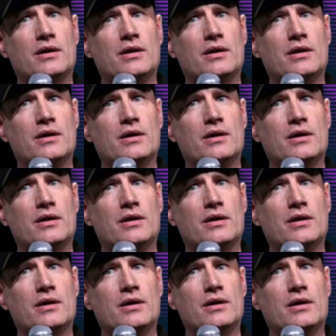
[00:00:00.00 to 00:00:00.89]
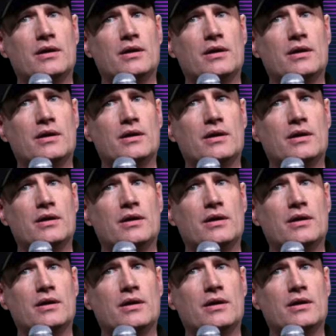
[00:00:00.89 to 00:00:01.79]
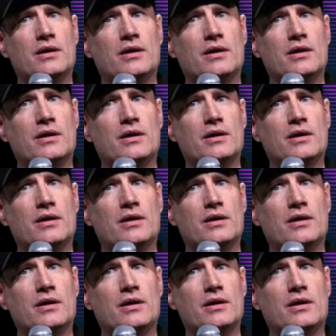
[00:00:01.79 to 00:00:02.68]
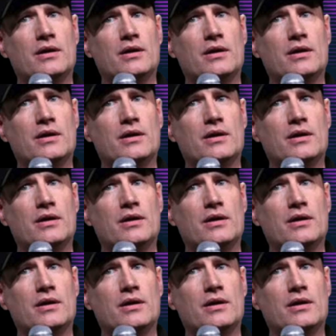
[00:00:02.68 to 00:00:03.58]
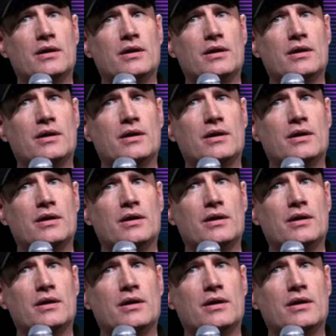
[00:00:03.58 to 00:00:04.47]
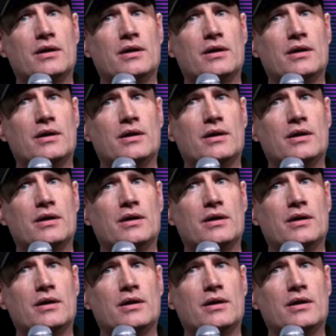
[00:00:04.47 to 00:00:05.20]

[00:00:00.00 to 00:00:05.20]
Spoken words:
[no speech]